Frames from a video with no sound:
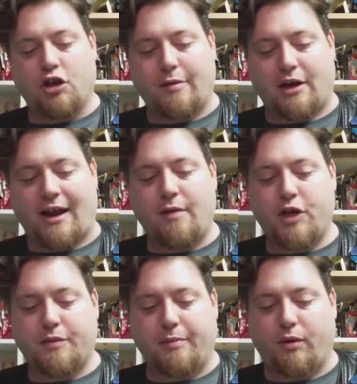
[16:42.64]
no matter how
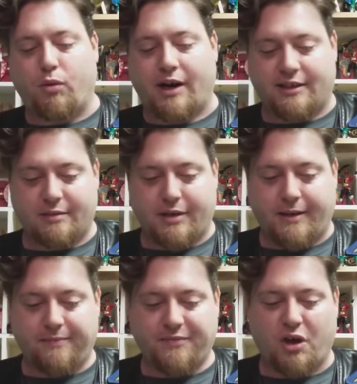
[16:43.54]
much people want it to
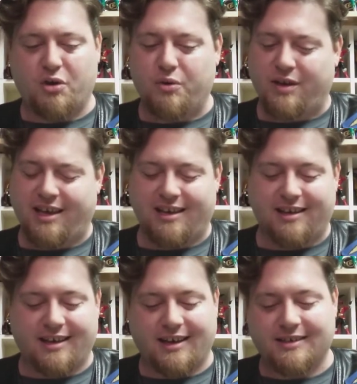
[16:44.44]
be. Okay,
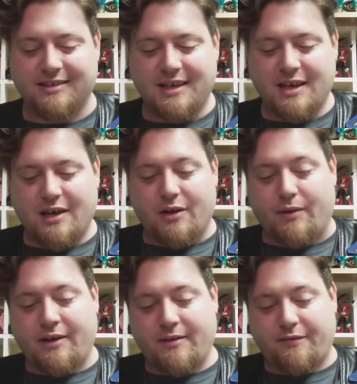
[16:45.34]
guys.
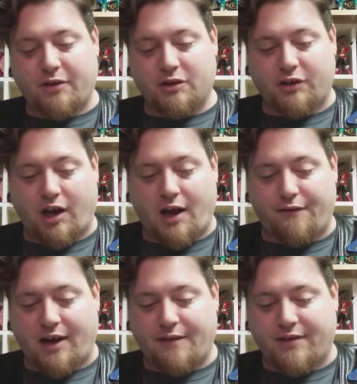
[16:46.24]
Well, first
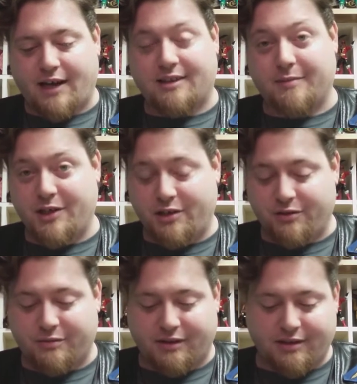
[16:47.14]
off, I've got some
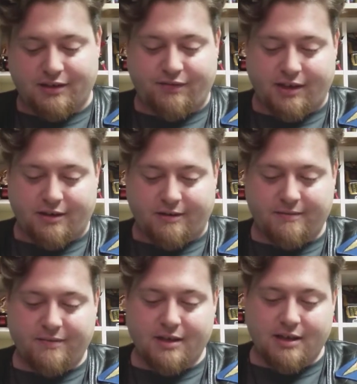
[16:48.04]
issues with this figure.
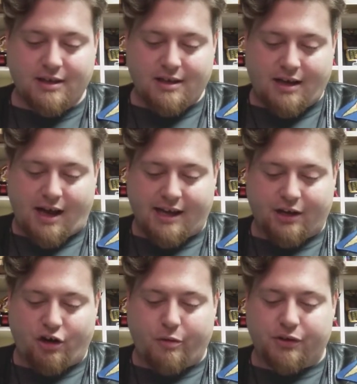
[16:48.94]
I
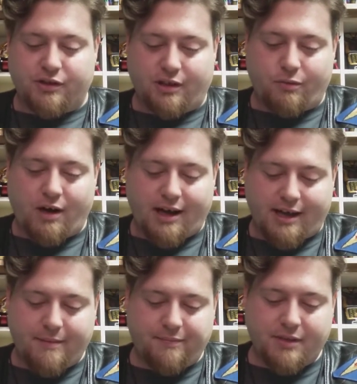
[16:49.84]
can almost see
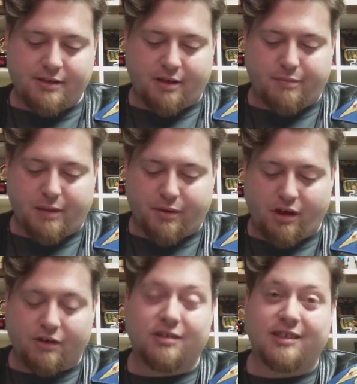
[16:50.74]
why some people
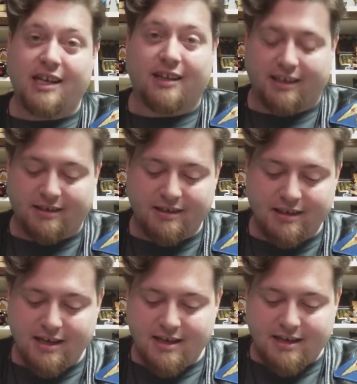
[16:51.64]
are selling
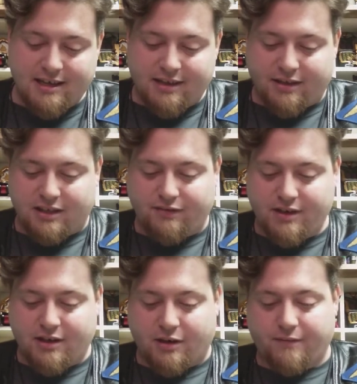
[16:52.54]
this
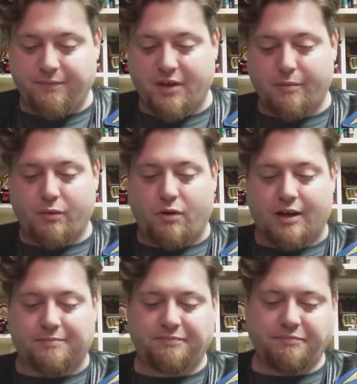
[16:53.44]
figure. Number
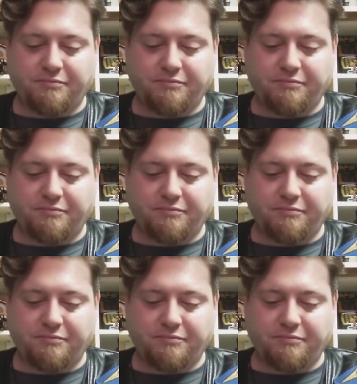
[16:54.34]
one,